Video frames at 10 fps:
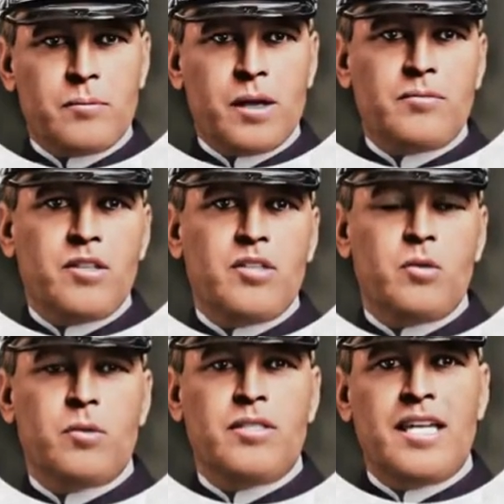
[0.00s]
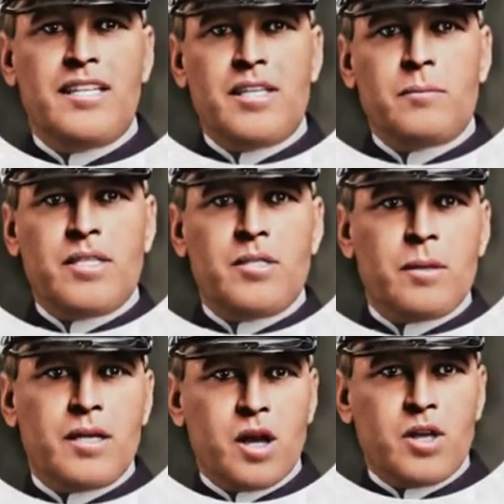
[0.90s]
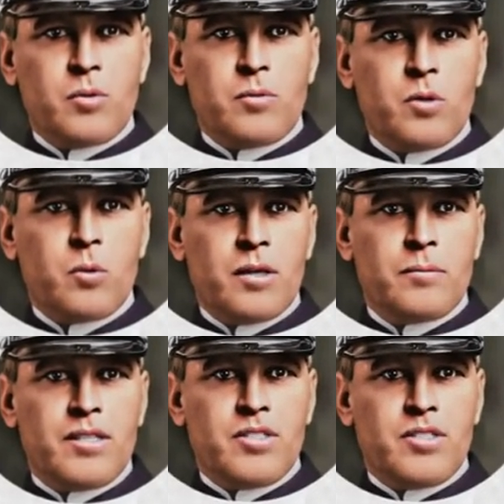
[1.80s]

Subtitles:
My father was sadly missed by all who knew him,